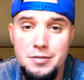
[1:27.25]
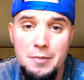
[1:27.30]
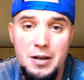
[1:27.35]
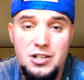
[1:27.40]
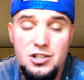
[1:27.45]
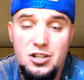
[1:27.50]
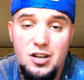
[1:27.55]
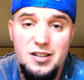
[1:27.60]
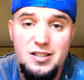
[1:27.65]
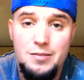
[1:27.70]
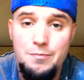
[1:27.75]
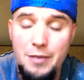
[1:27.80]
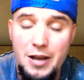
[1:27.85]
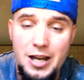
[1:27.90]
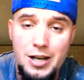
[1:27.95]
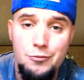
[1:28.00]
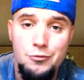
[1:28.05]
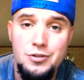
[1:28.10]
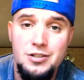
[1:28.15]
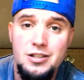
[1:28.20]
My chest
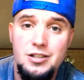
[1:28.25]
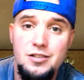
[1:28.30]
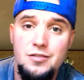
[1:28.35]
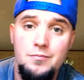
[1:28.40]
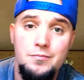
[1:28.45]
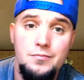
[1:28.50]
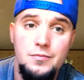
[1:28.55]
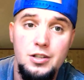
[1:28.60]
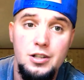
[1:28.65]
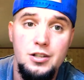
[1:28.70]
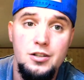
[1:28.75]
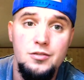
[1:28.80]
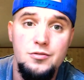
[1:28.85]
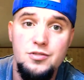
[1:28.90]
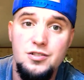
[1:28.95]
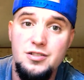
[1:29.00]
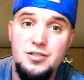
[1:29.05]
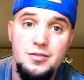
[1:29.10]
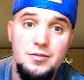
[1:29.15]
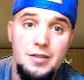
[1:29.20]
pain was the, you know,
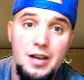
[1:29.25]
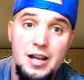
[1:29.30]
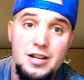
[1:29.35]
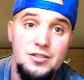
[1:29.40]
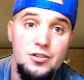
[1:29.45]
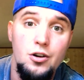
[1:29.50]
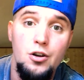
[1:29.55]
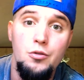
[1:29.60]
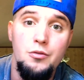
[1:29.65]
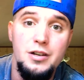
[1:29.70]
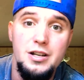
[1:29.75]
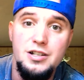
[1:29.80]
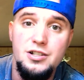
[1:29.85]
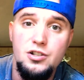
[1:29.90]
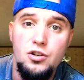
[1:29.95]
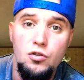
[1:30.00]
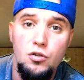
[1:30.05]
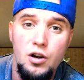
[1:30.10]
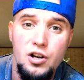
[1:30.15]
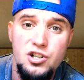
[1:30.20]
just as always,
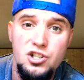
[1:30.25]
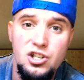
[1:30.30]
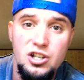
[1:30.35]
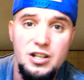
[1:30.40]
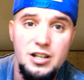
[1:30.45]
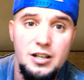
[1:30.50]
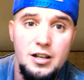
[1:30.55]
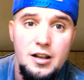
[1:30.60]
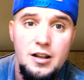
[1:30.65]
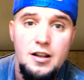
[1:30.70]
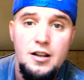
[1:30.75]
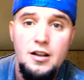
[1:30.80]
crushing,